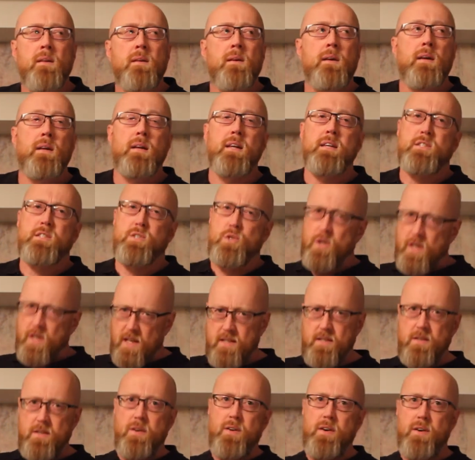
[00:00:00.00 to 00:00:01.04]
at least to
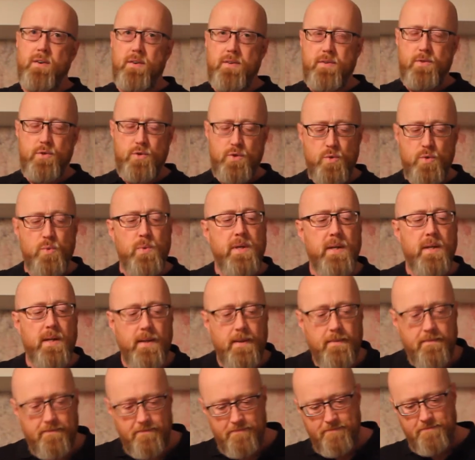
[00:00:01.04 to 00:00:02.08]
get it here to
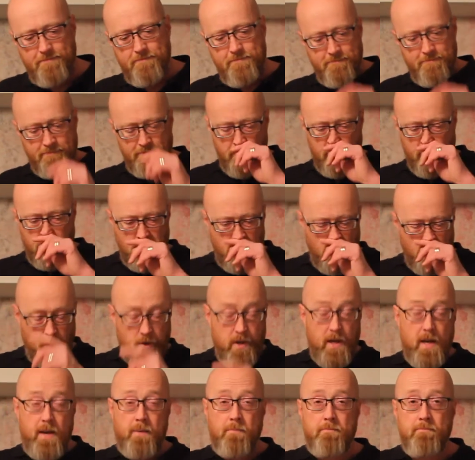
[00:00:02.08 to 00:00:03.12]
Sweden.
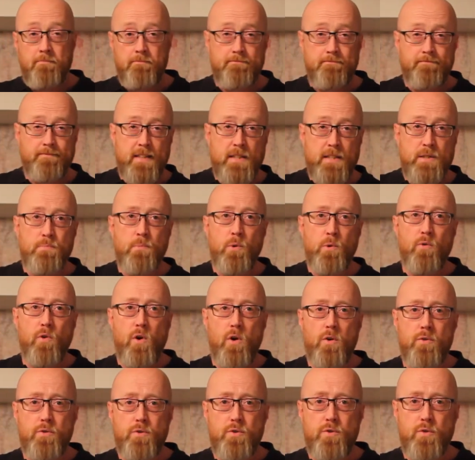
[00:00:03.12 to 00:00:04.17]
Okay, let's move
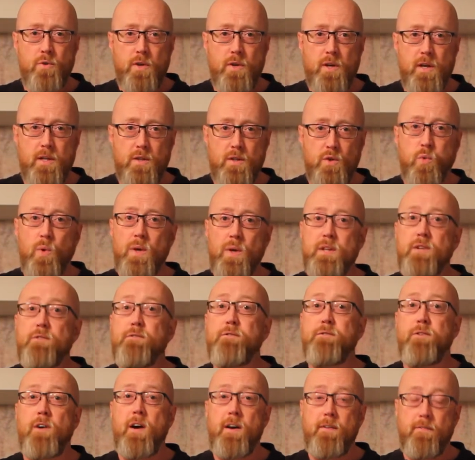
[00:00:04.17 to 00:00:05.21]
on to the
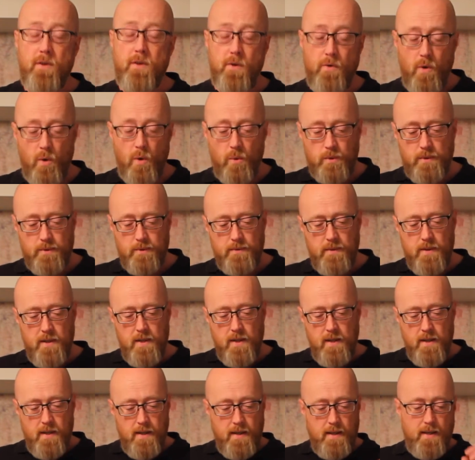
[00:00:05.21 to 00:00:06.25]
25-year-old.
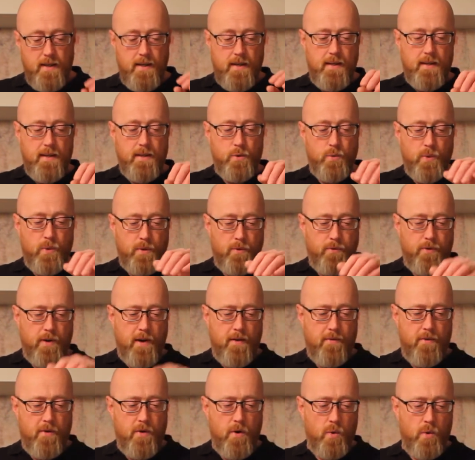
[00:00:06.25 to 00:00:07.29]
The
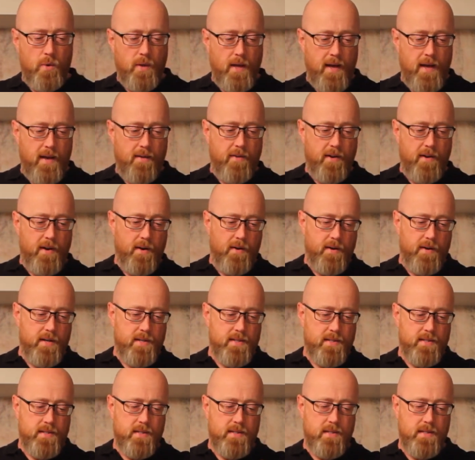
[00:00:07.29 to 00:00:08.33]
25-year-old I have here
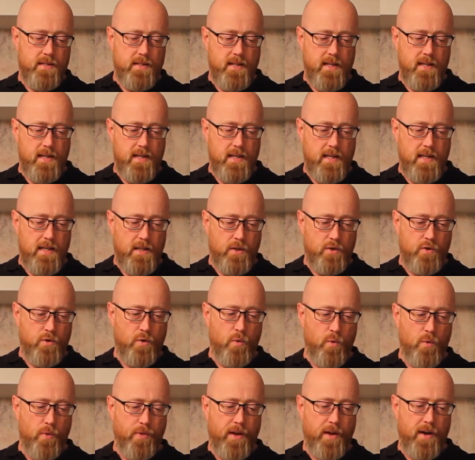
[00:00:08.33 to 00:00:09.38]
is the
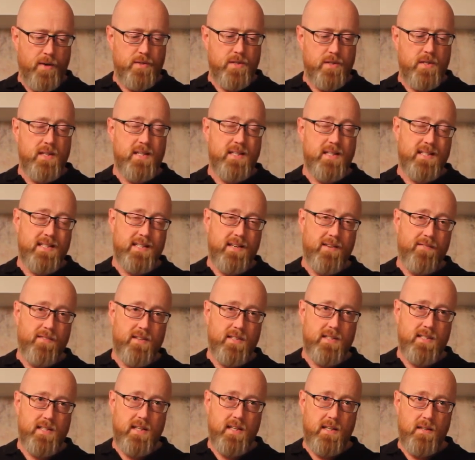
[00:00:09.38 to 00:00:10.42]

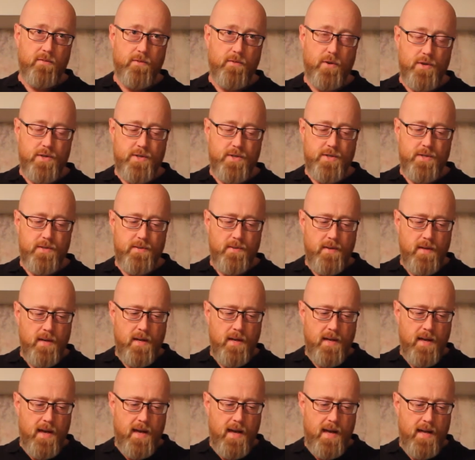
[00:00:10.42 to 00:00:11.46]
2017 version,
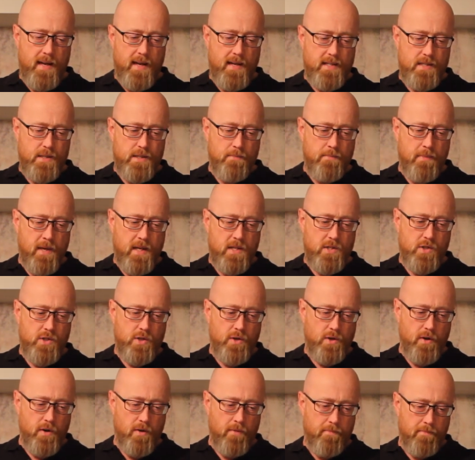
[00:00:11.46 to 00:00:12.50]
and it's a
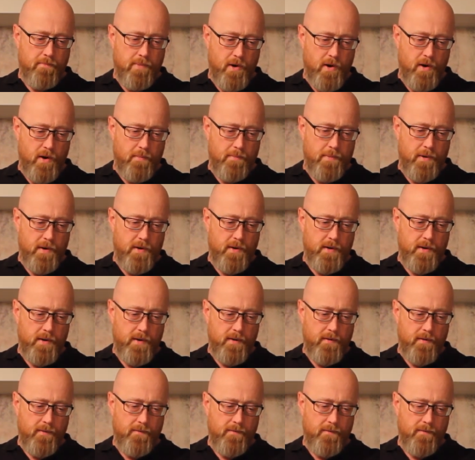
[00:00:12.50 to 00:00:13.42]
mixture of bourbon